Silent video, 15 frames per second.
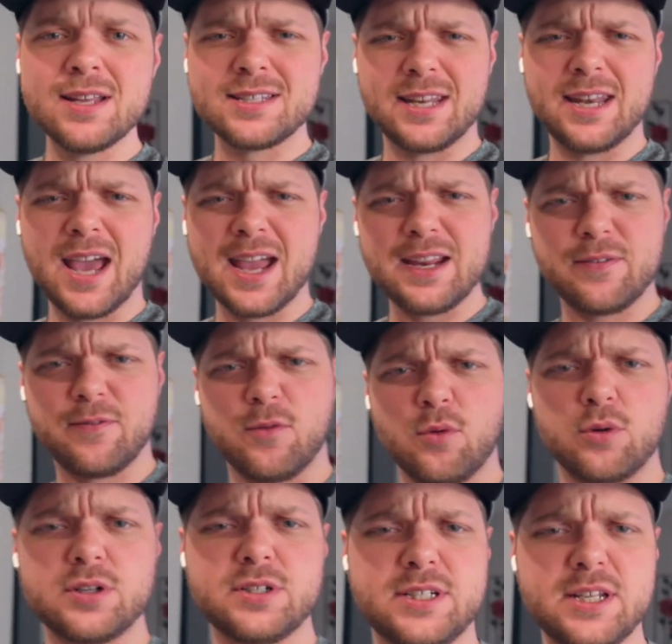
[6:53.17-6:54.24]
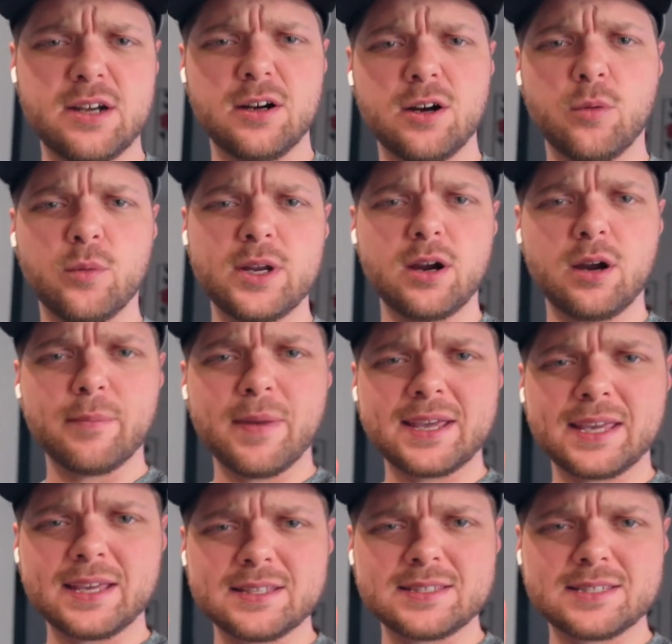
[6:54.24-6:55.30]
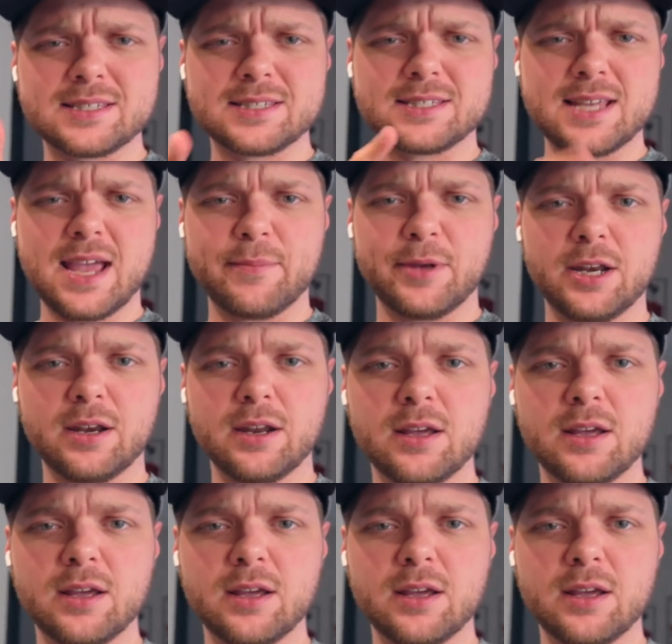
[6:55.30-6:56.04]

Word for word: Tonight for dinner, we are making salmon.